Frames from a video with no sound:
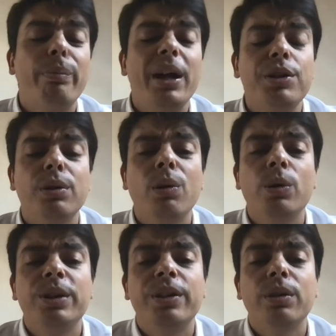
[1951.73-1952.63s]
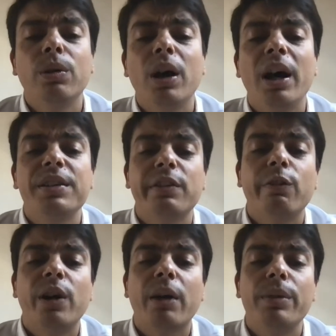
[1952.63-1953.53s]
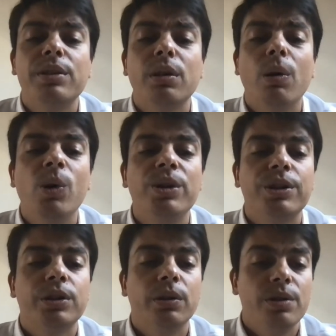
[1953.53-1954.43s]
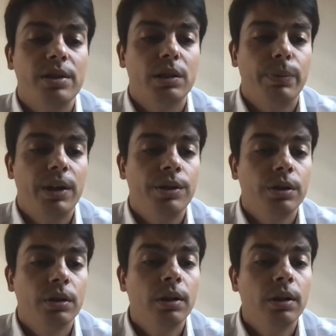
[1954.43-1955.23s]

page owner or other fragments owners on this page.